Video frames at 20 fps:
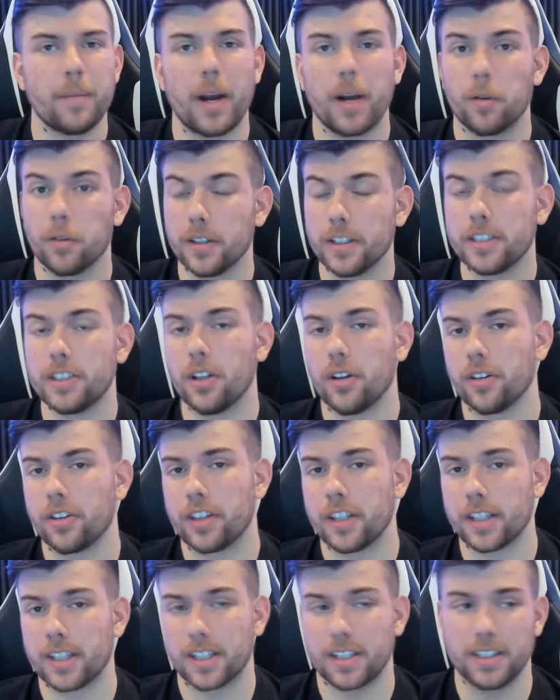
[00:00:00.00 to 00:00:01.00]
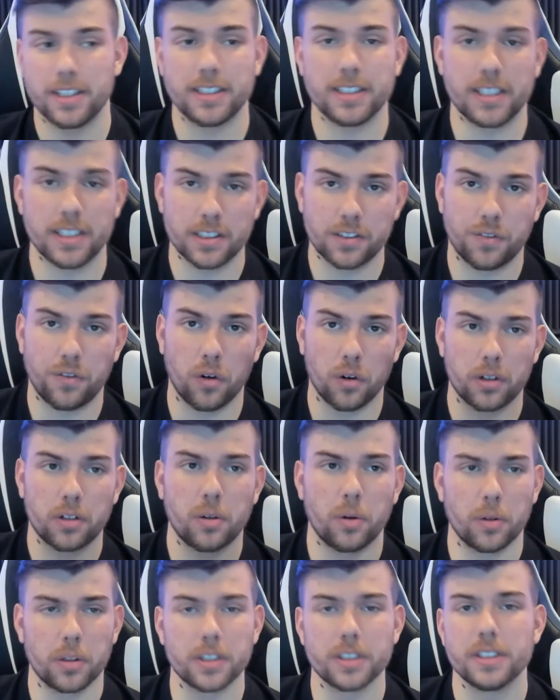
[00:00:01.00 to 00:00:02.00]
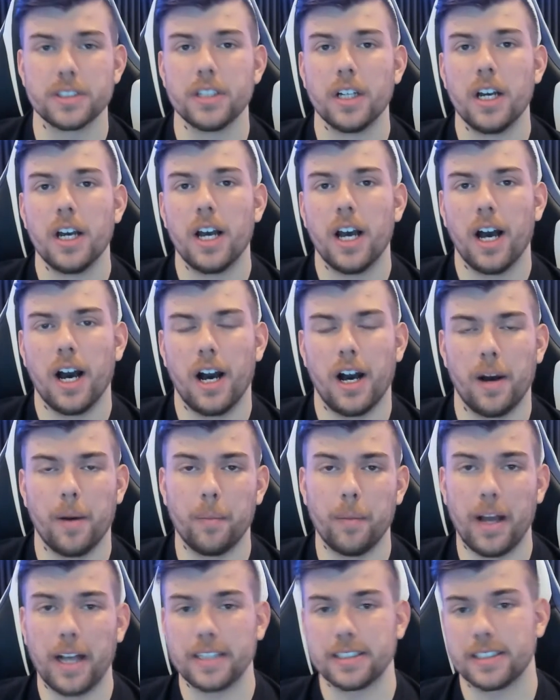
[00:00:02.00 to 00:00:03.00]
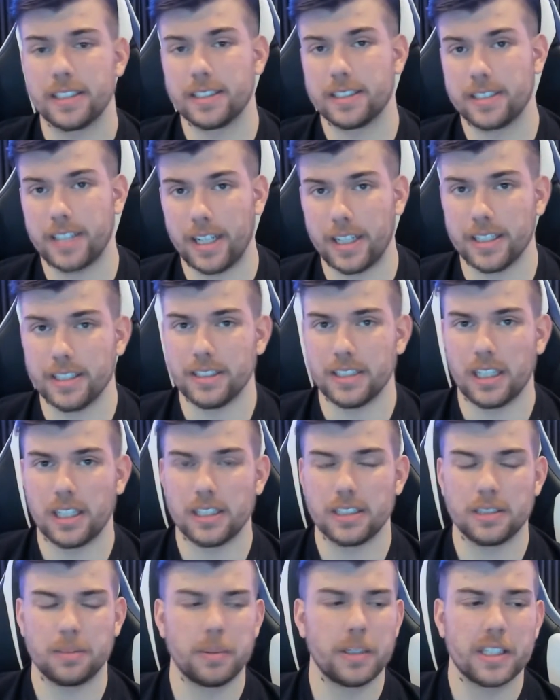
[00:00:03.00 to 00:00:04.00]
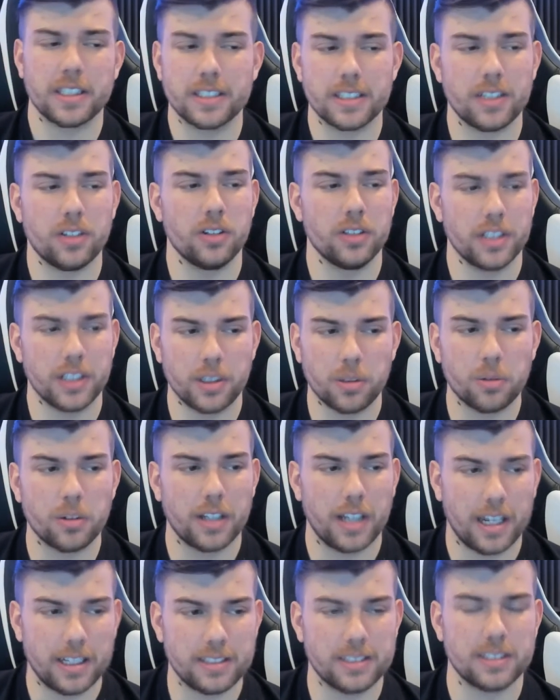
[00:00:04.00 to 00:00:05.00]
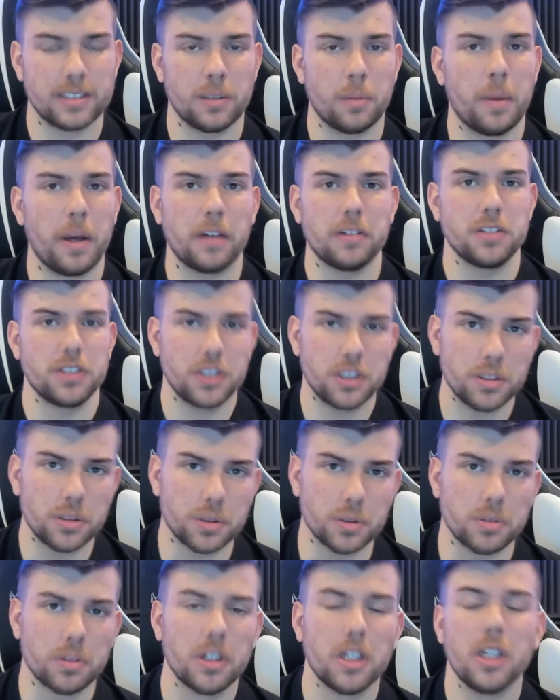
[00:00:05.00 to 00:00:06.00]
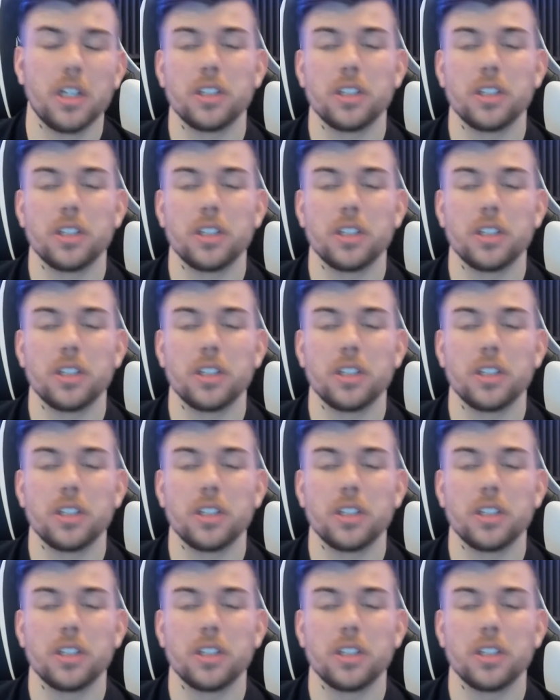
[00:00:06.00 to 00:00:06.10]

I really don't think that this needs 4 cores, as they say it does, because it only utilizes about 2.